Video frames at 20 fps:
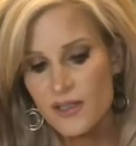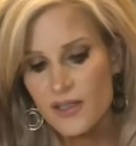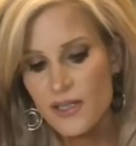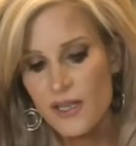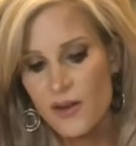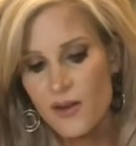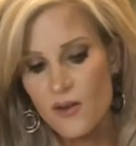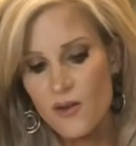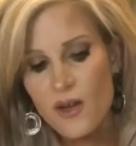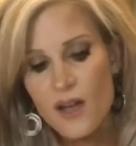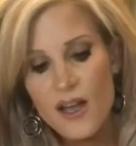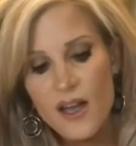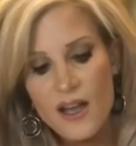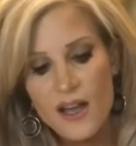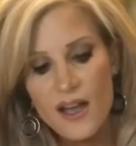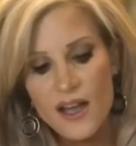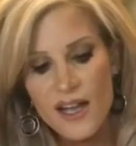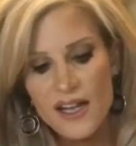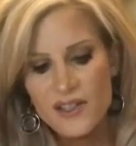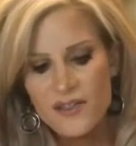So
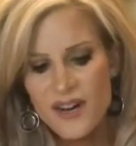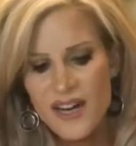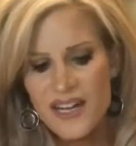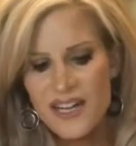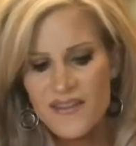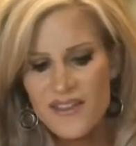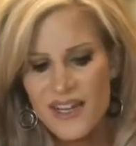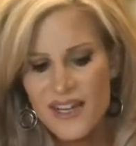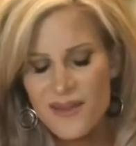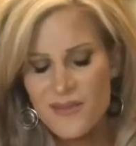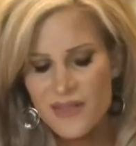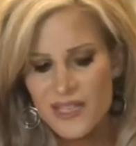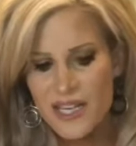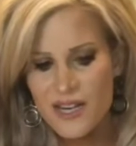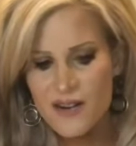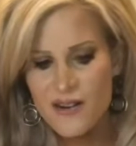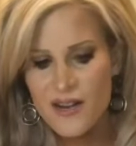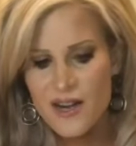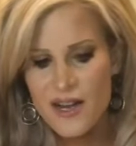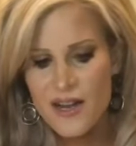I tried giving up
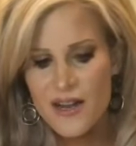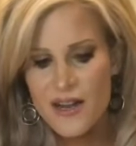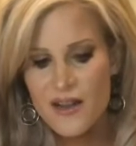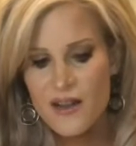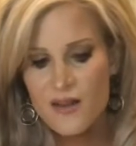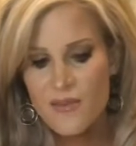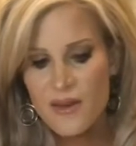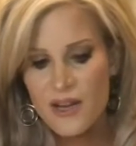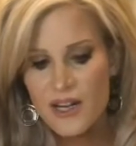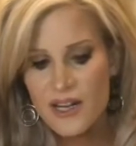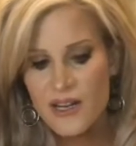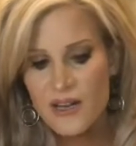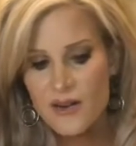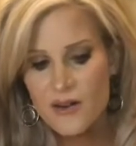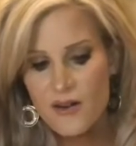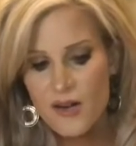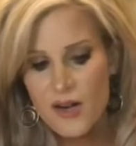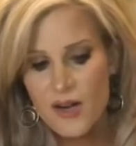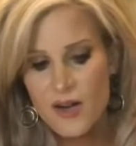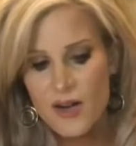dairy about a
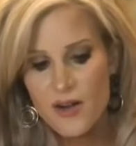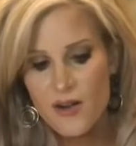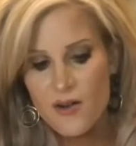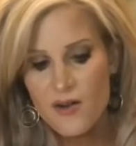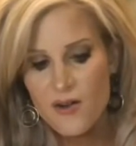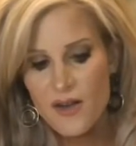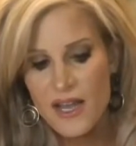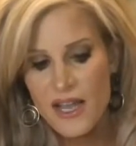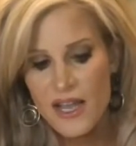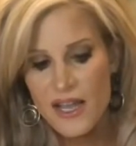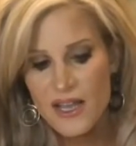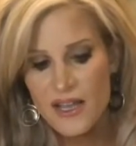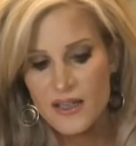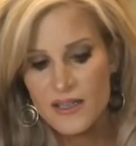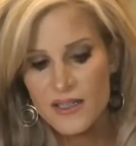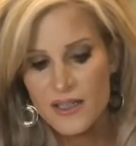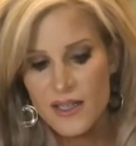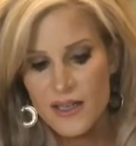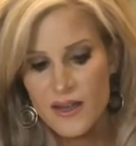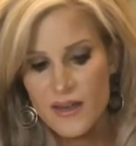year ago,
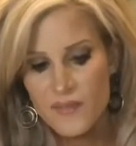and